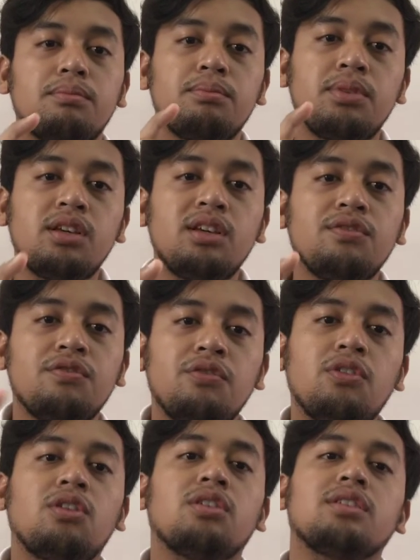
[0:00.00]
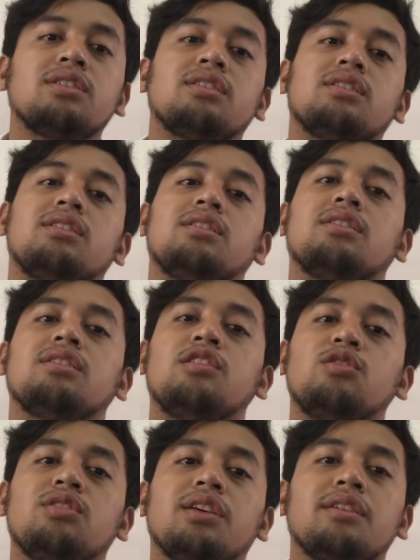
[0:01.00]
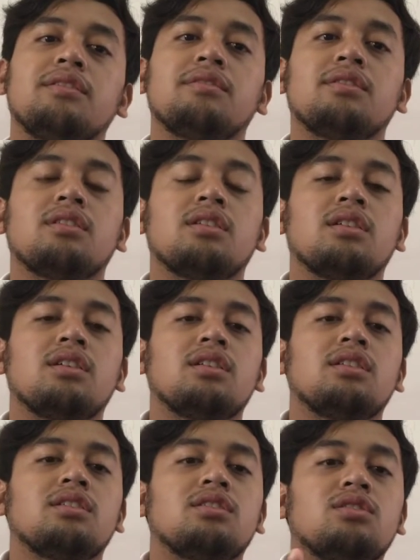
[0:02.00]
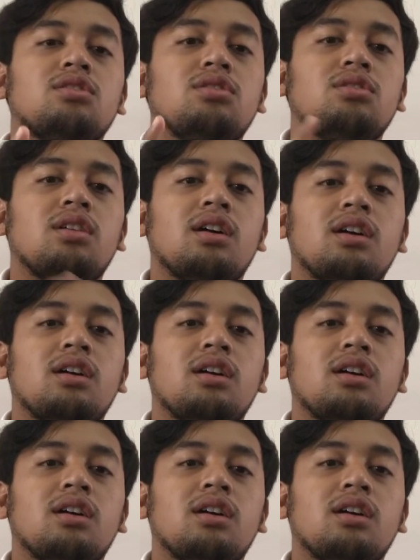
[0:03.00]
before the due date. So